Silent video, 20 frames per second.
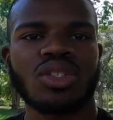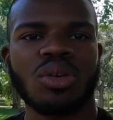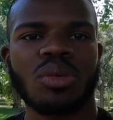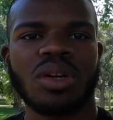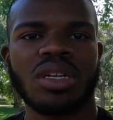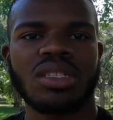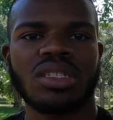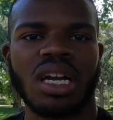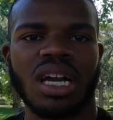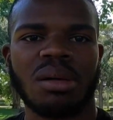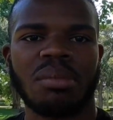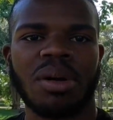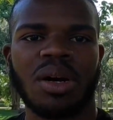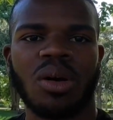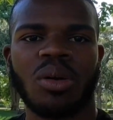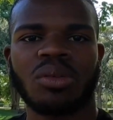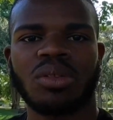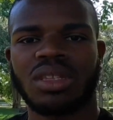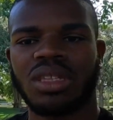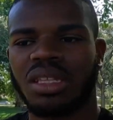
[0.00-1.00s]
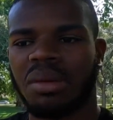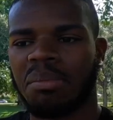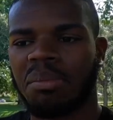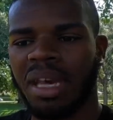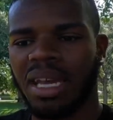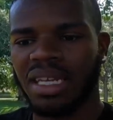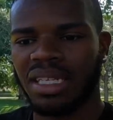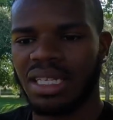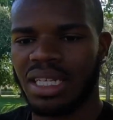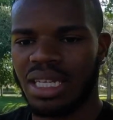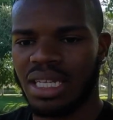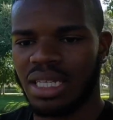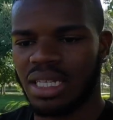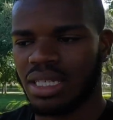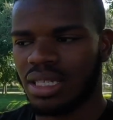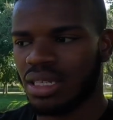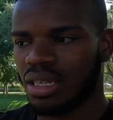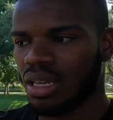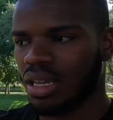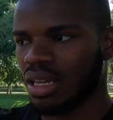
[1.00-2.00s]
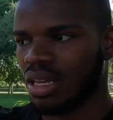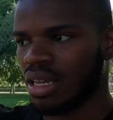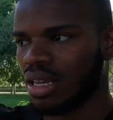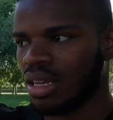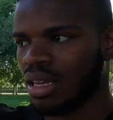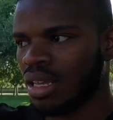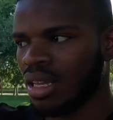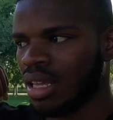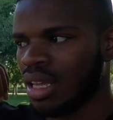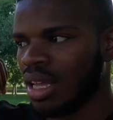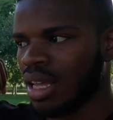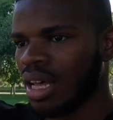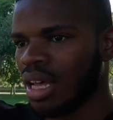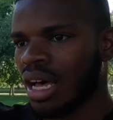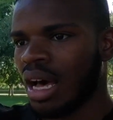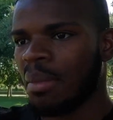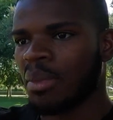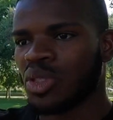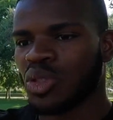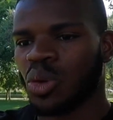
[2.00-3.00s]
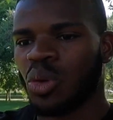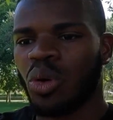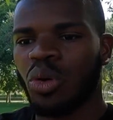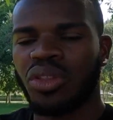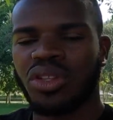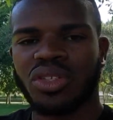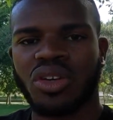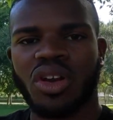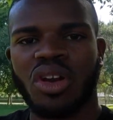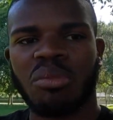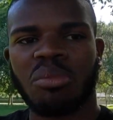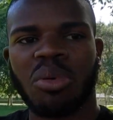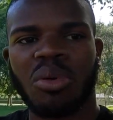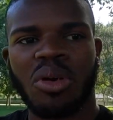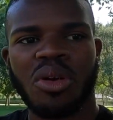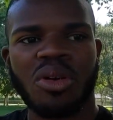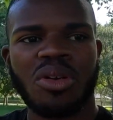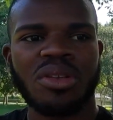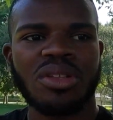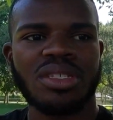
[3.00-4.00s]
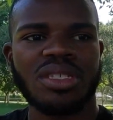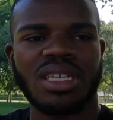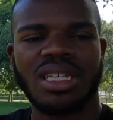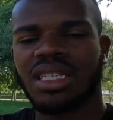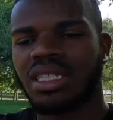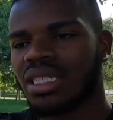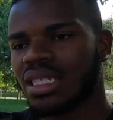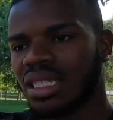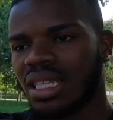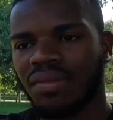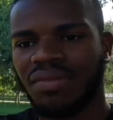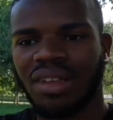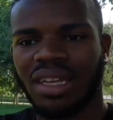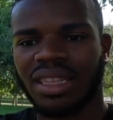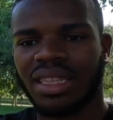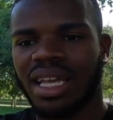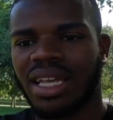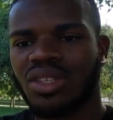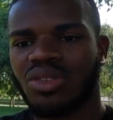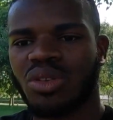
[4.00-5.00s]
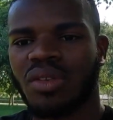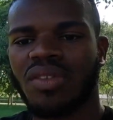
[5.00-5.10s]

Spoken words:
So we're going to talk about the maintenance, how much oil this car burns, and stuff like that.